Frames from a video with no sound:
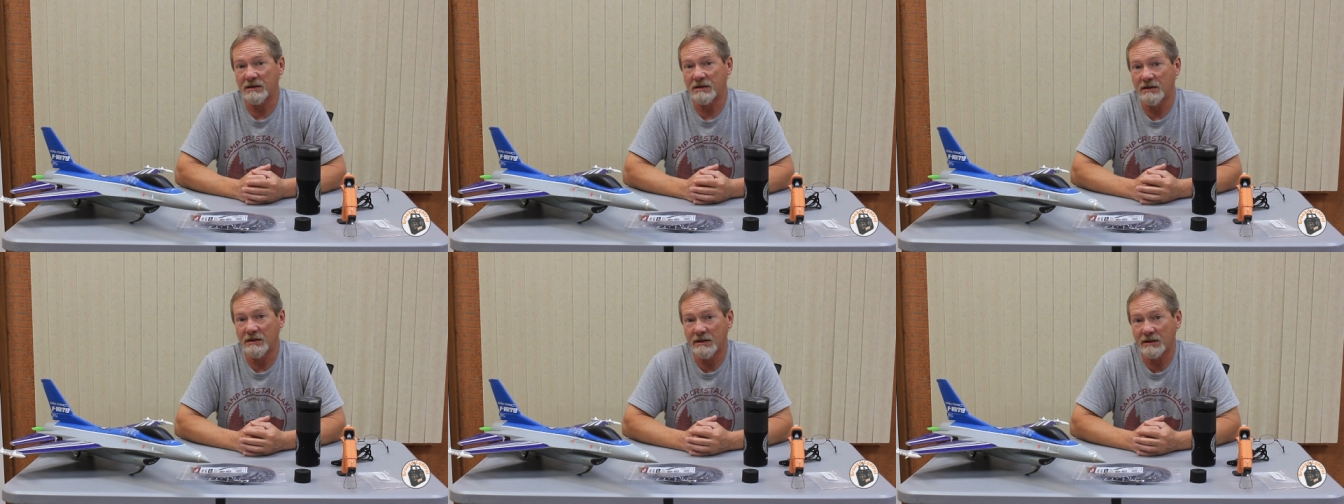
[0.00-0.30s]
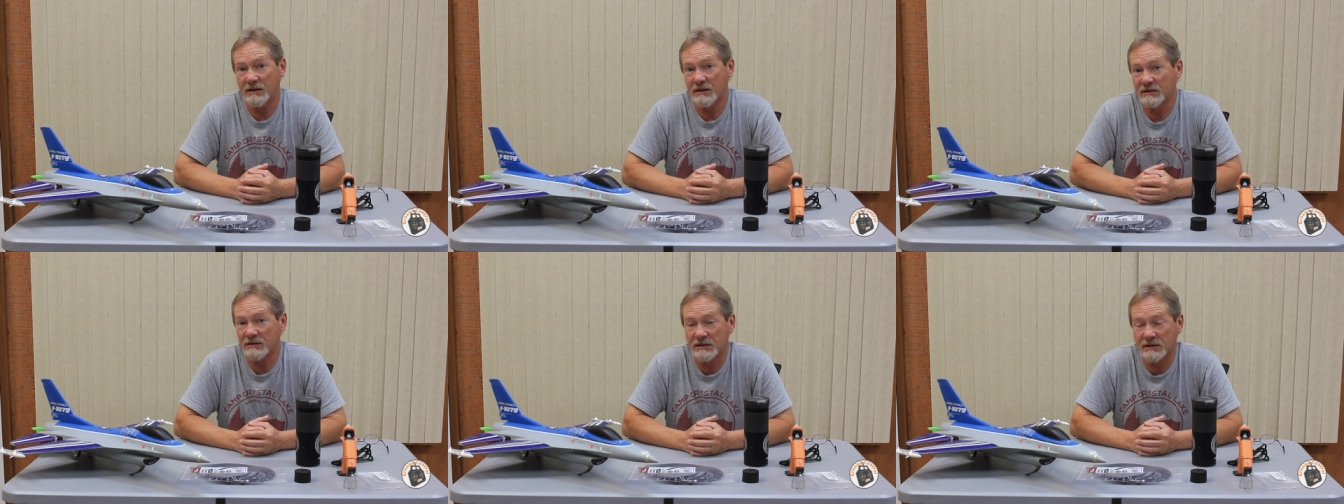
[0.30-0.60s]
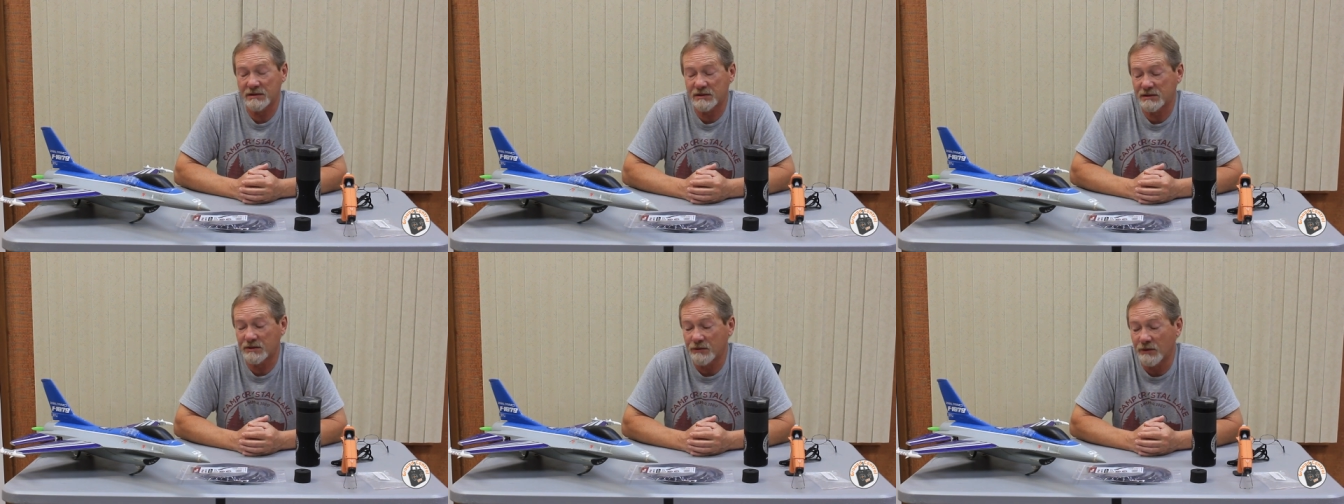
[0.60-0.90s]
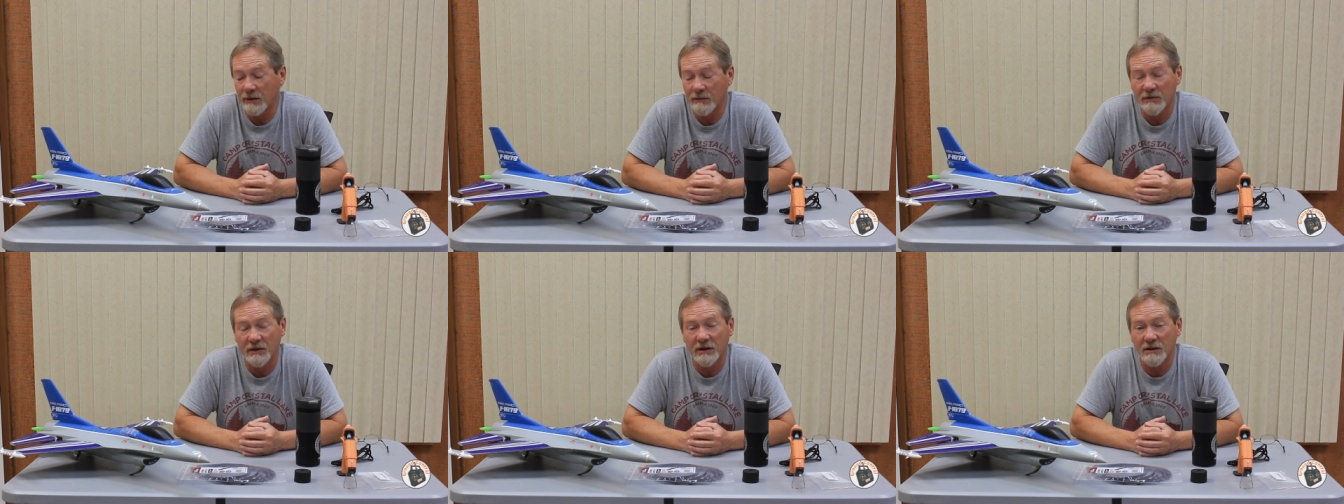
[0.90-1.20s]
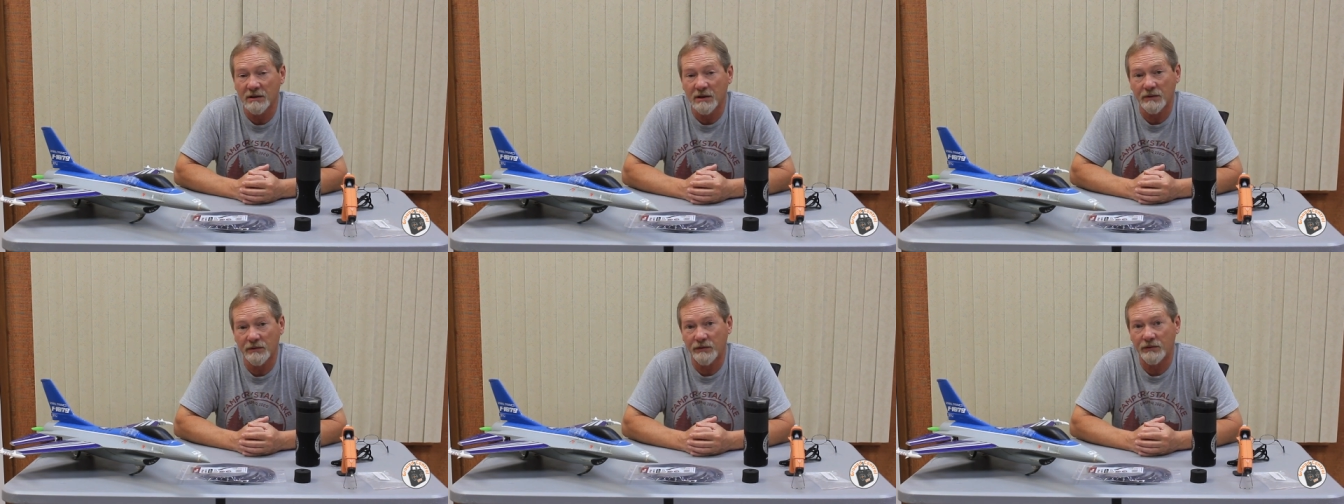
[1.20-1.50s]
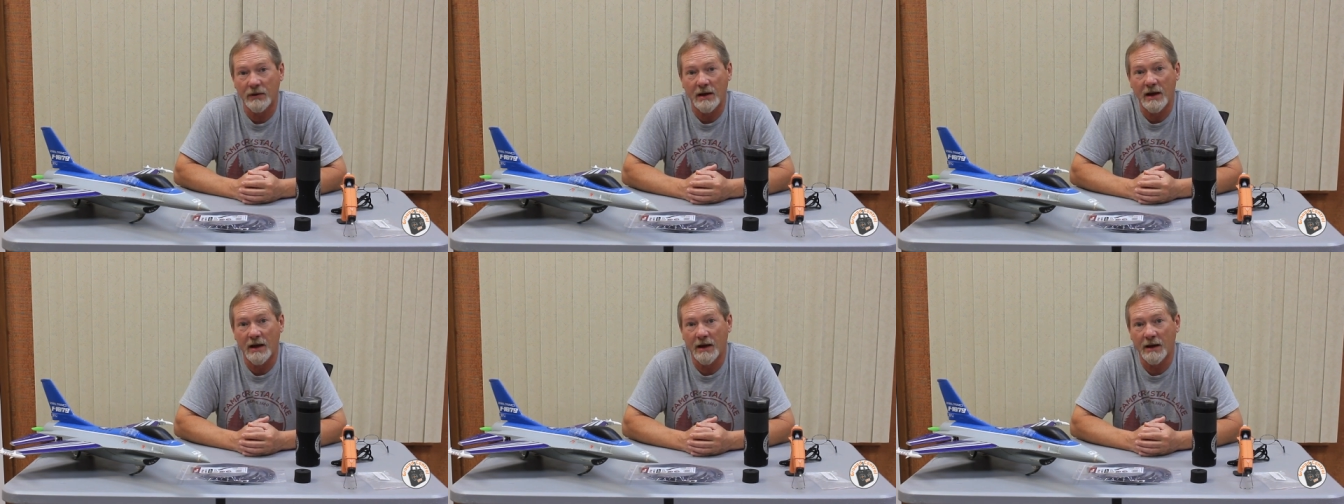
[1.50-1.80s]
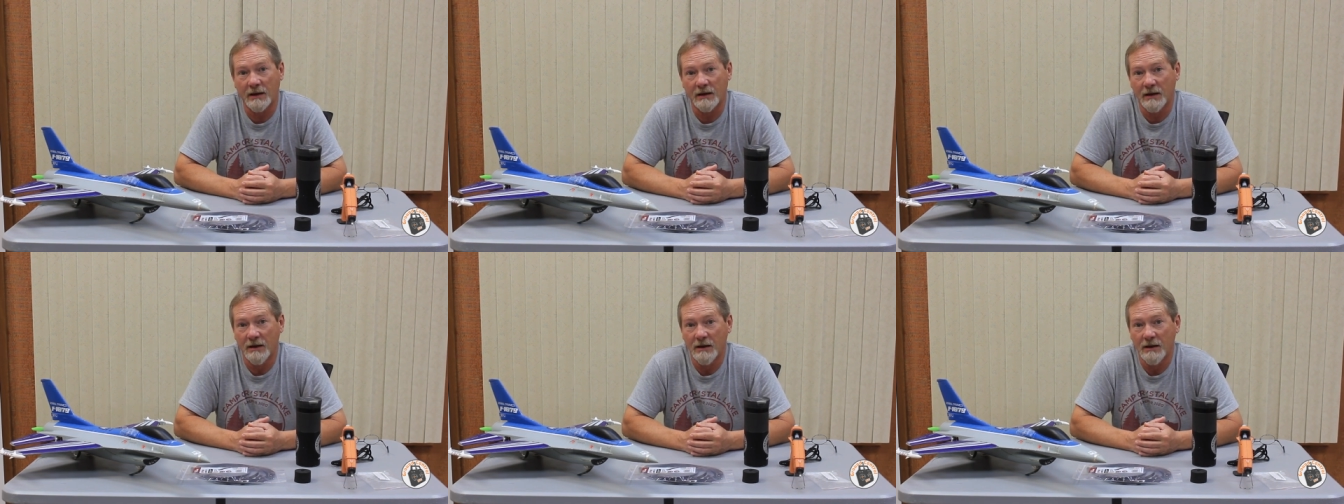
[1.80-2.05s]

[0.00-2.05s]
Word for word: I think it's extremely low drag